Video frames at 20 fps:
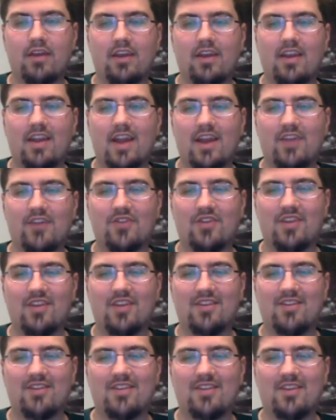
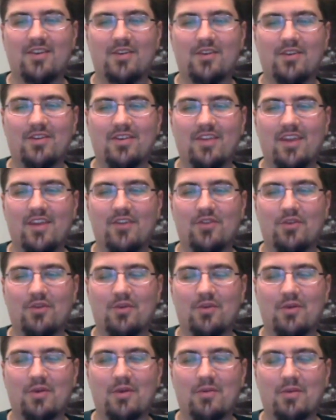connections to
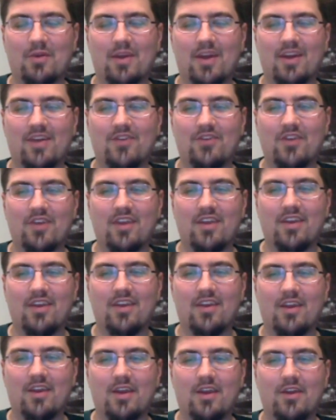sexual reproduction?